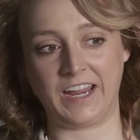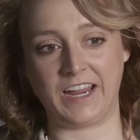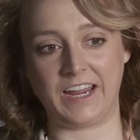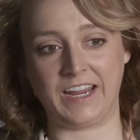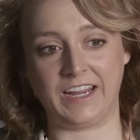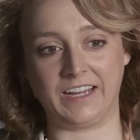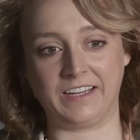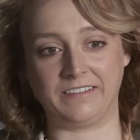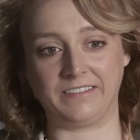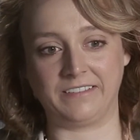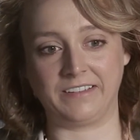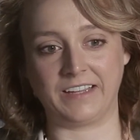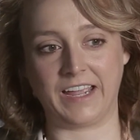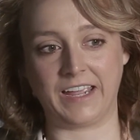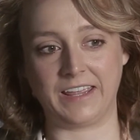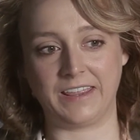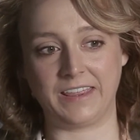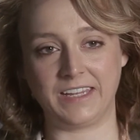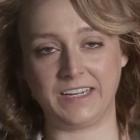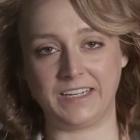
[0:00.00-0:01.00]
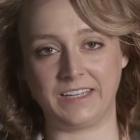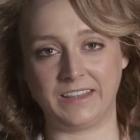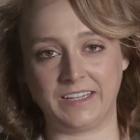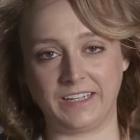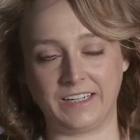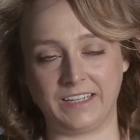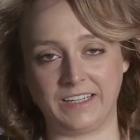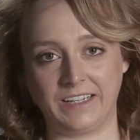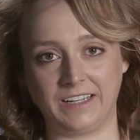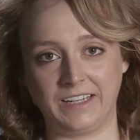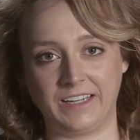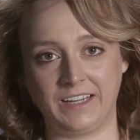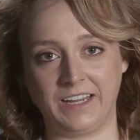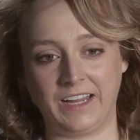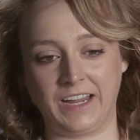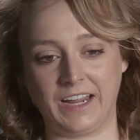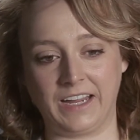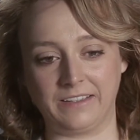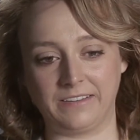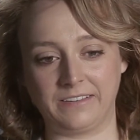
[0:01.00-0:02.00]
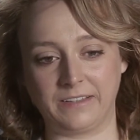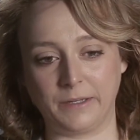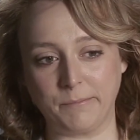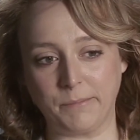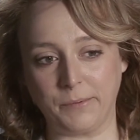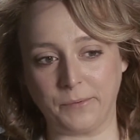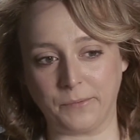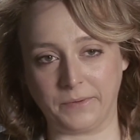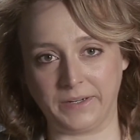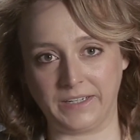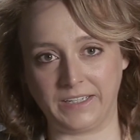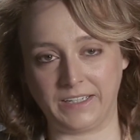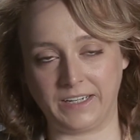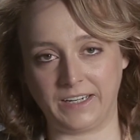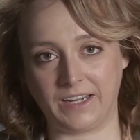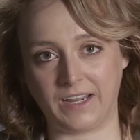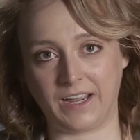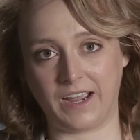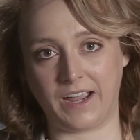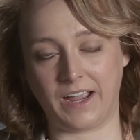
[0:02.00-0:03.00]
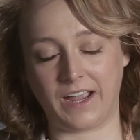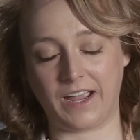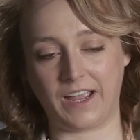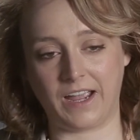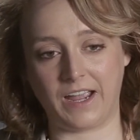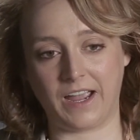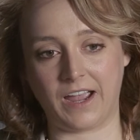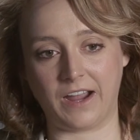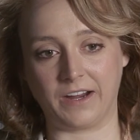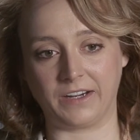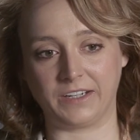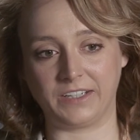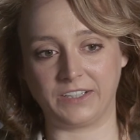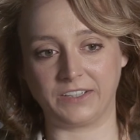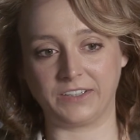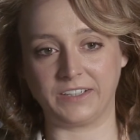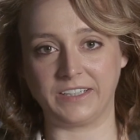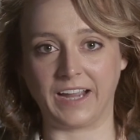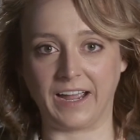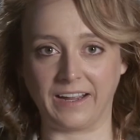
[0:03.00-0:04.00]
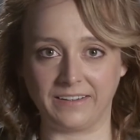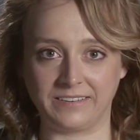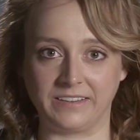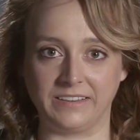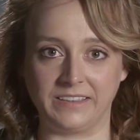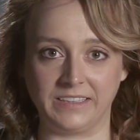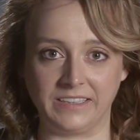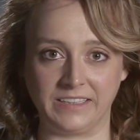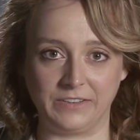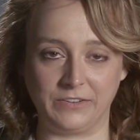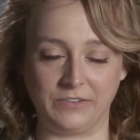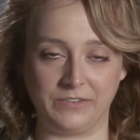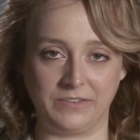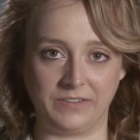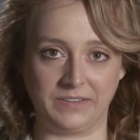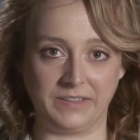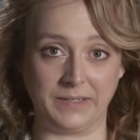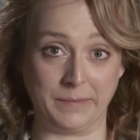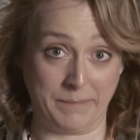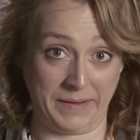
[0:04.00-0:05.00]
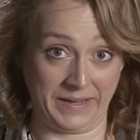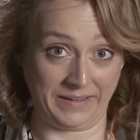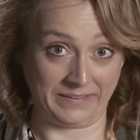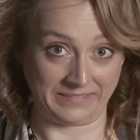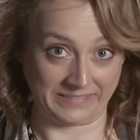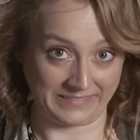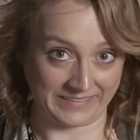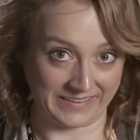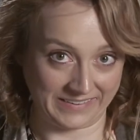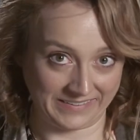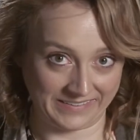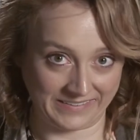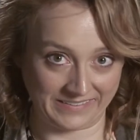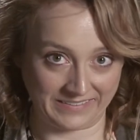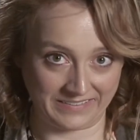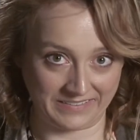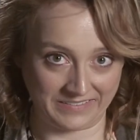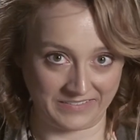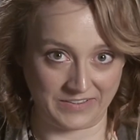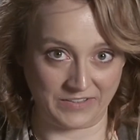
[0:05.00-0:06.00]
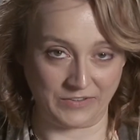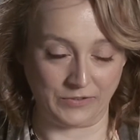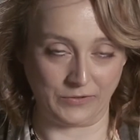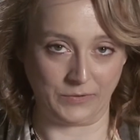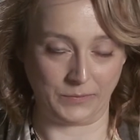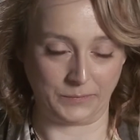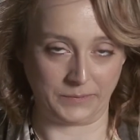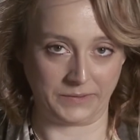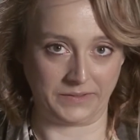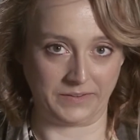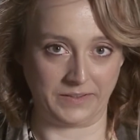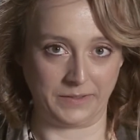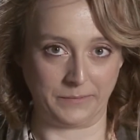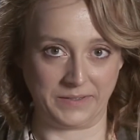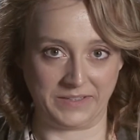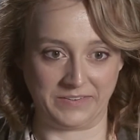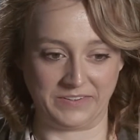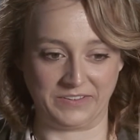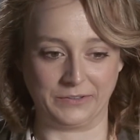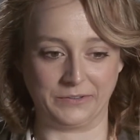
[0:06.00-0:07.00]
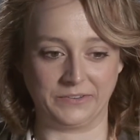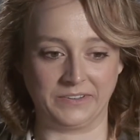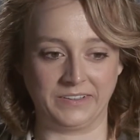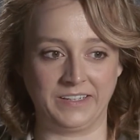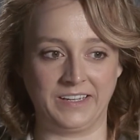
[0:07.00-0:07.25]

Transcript: And I think that at some point, our curiosity compels us to do the work that we do.